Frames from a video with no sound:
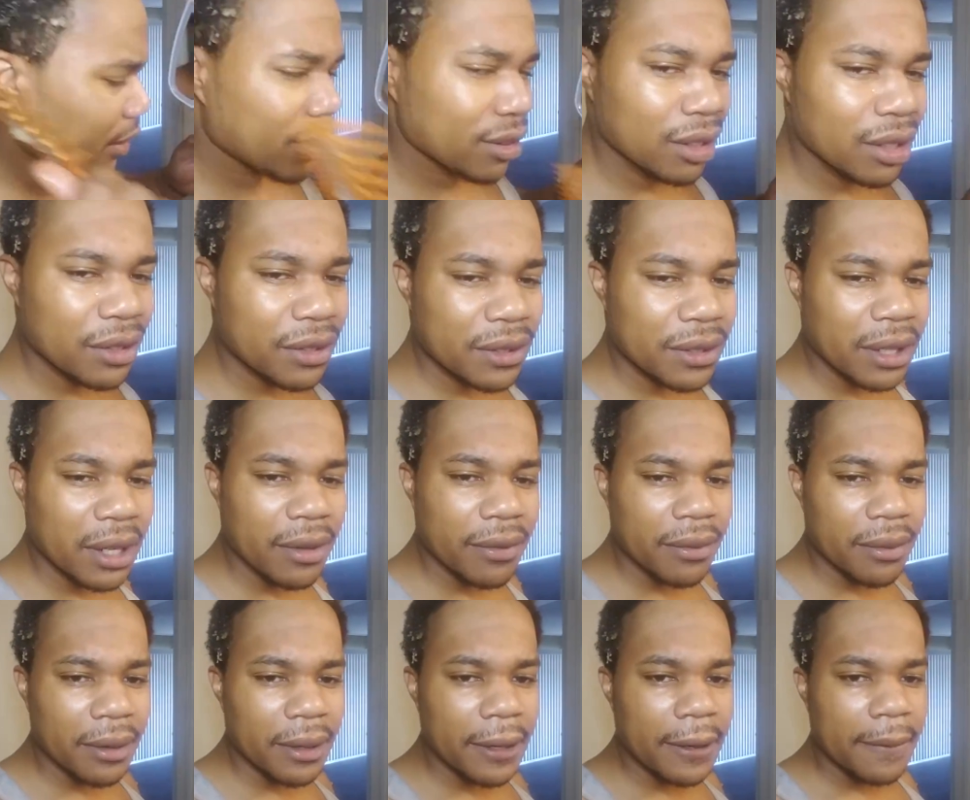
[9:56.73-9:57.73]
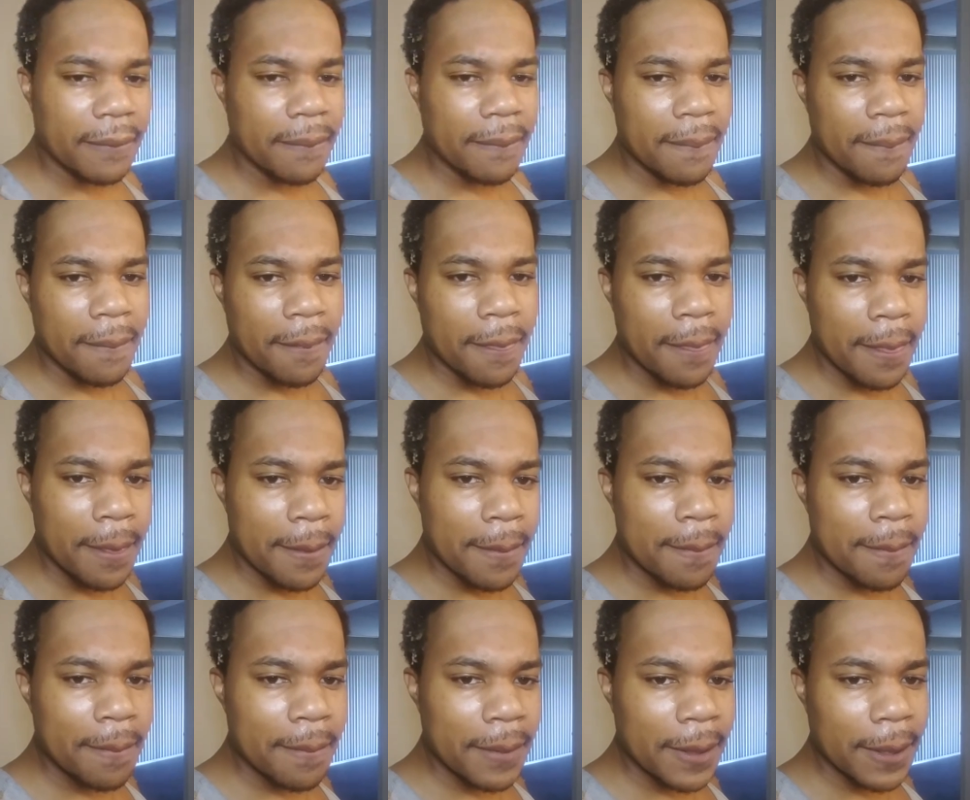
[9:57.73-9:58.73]
hair looks different.
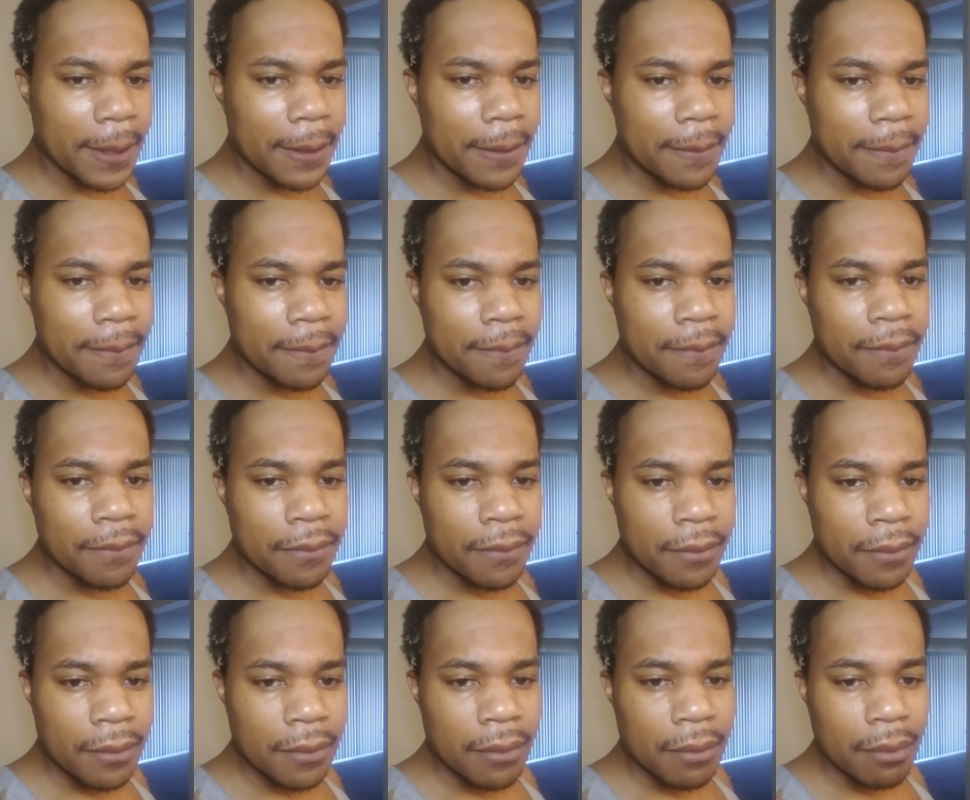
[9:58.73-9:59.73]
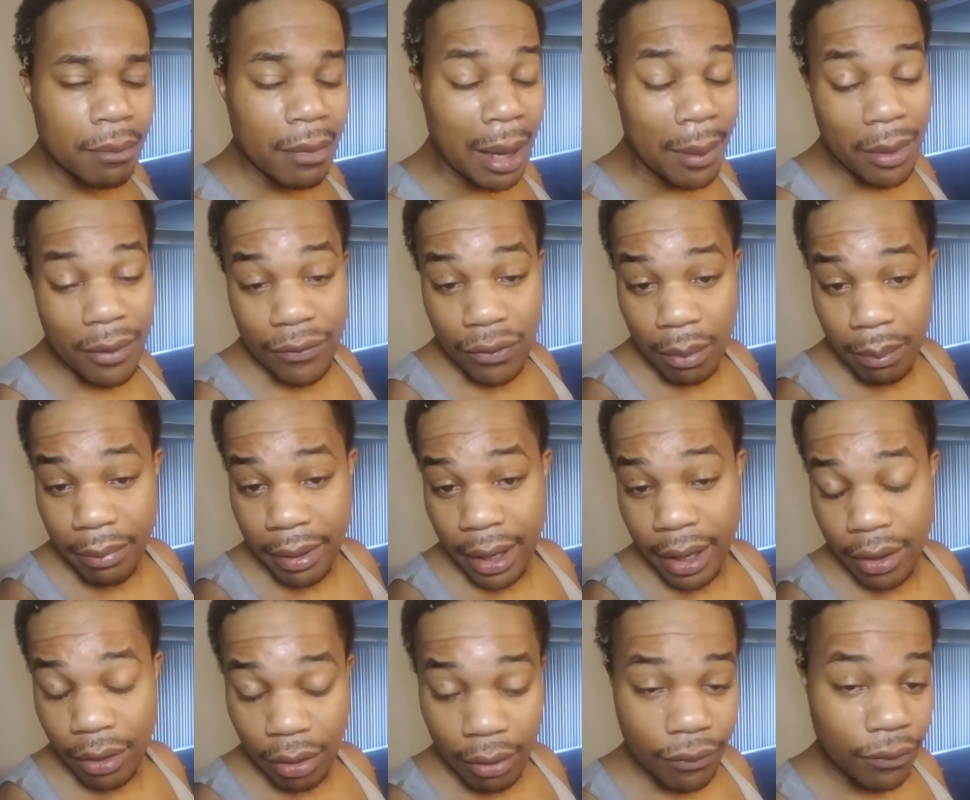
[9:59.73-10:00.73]
You know. maybe for
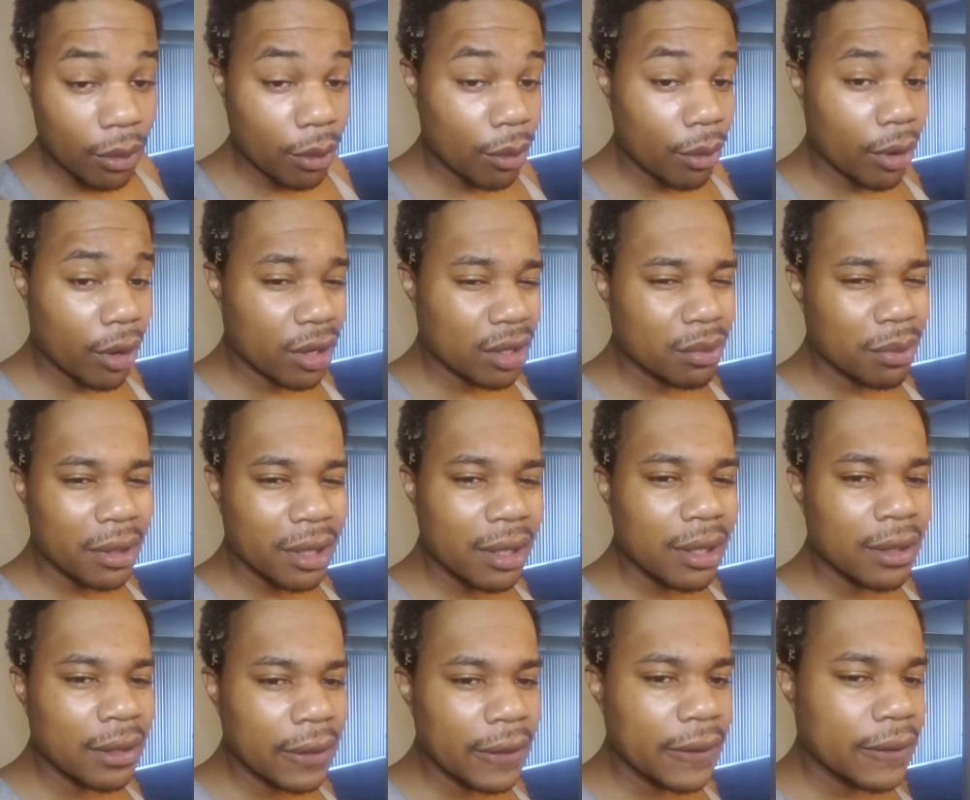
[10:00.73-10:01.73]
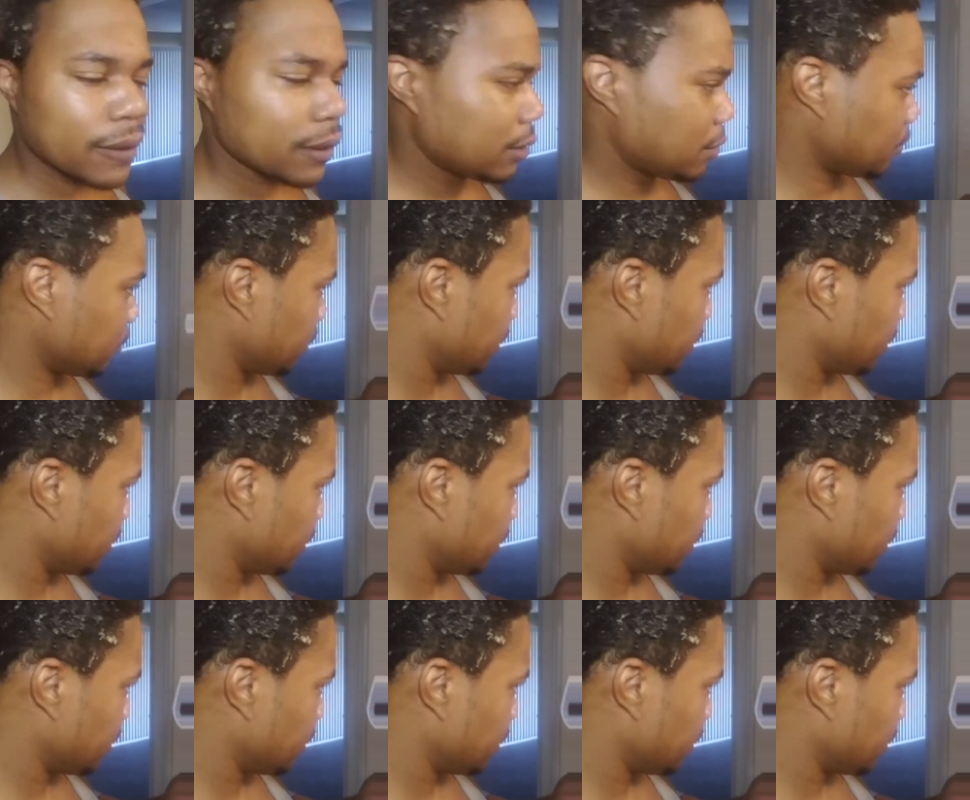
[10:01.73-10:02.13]
better or for worse, but it looks a little